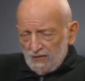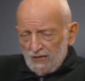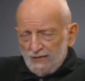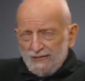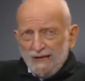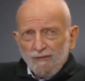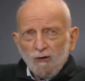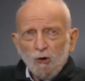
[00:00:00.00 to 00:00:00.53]

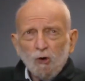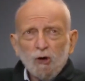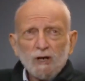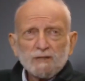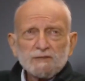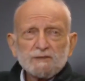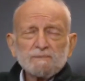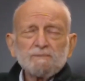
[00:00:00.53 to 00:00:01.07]
Now, the
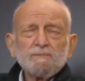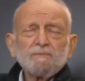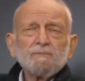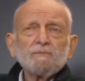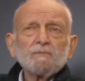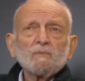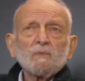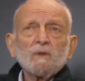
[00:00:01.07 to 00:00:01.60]
horse
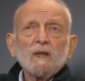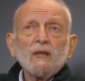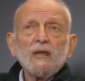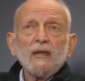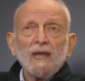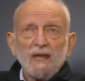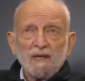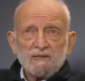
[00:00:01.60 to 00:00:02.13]

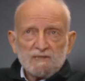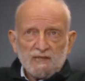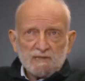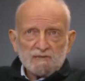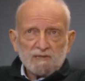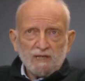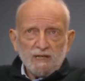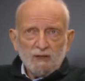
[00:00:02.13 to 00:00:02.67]

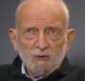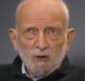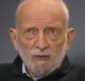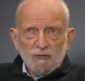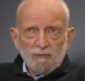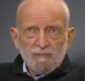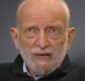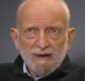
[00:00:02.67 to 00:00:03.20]
existed in
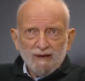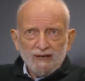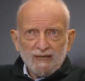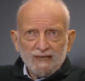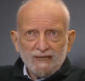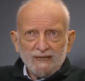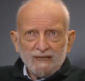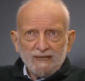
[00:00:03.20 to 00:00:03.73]
North
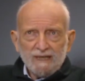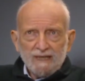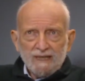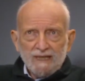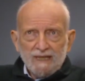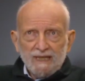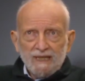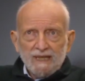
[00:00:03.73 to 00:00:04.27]
America
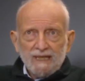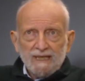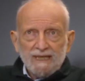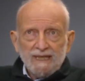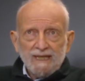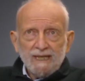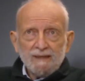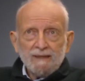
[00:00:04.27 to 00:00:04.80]

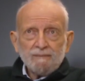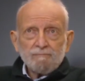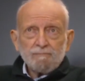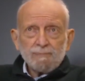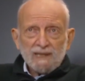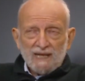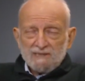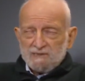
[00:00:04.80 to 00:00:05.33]
in
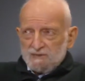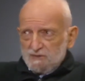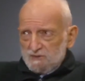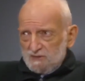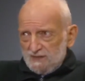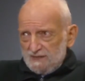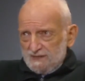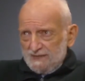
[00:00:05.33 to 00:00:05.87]

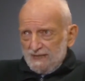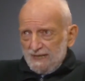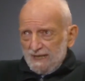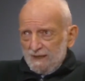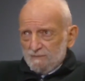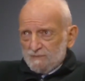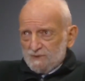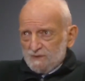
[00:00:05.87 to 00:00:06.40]
Pleistocene
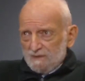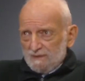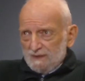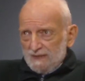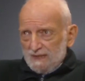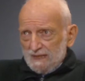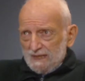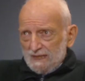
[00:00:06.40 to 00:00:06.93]
times.
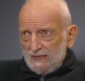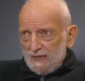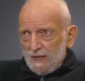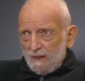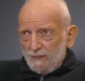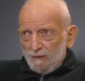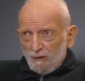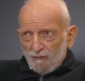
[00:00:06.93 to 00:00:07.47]

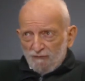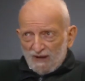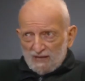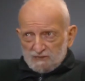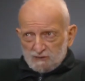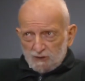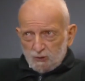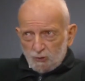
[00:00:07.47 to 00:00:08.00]
There are
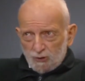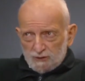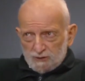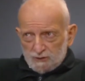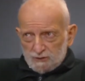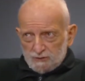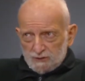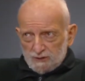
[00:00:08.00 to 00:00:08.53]
fossil
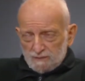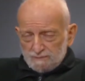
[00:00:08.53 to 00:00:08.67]
horses,